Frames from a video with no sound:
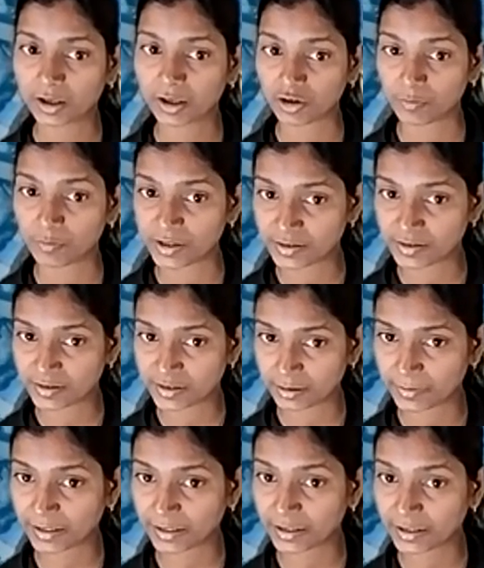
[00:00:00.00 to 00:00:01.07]
commercial
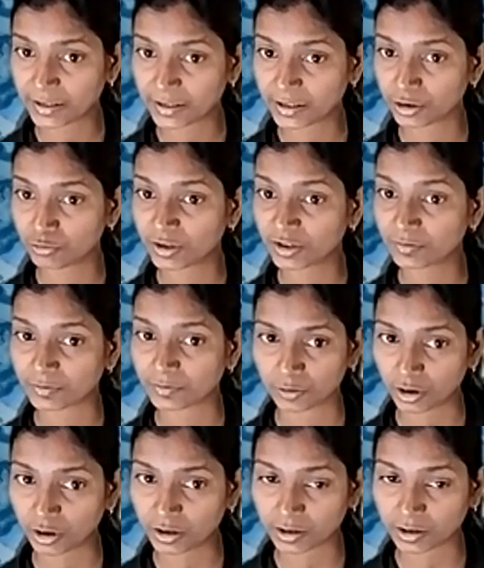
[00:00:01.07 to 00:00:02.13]
bank in the US,
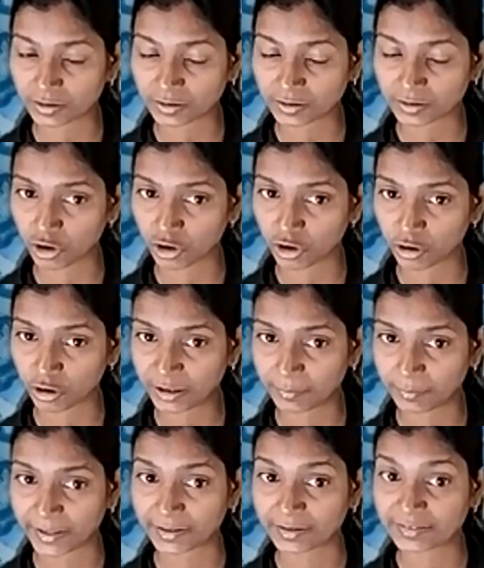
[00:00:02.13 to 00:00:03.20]
not government
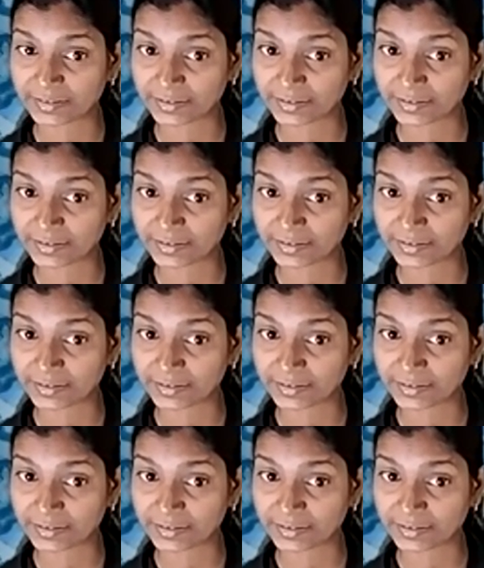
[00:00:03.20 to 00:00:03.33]
banks.